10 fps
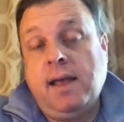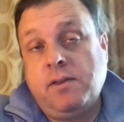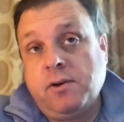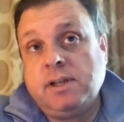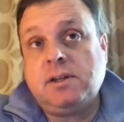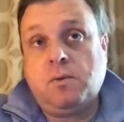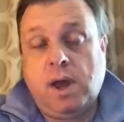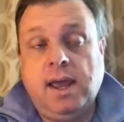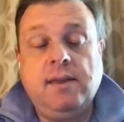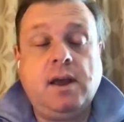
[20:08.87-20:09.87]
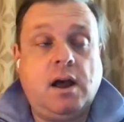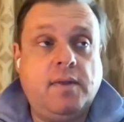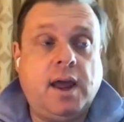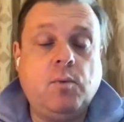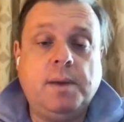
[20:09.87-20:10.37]
And there is a way
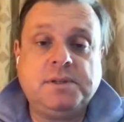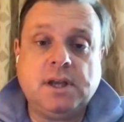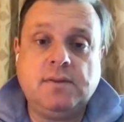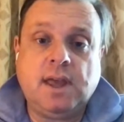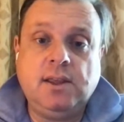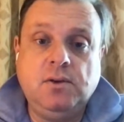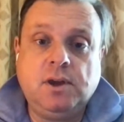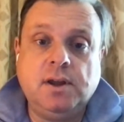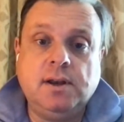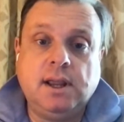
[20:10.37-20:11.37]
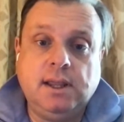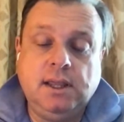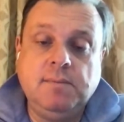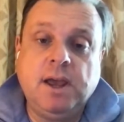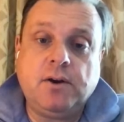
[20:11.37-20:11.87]
on that website that you can
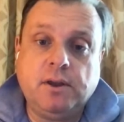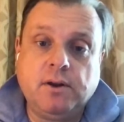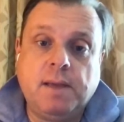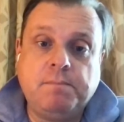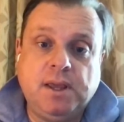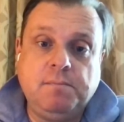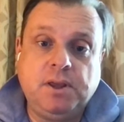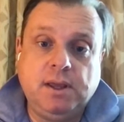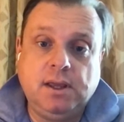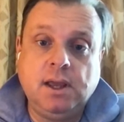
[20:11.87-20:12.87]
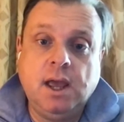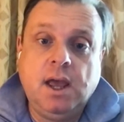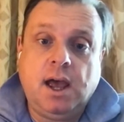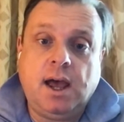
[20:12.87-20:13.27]
email your MPP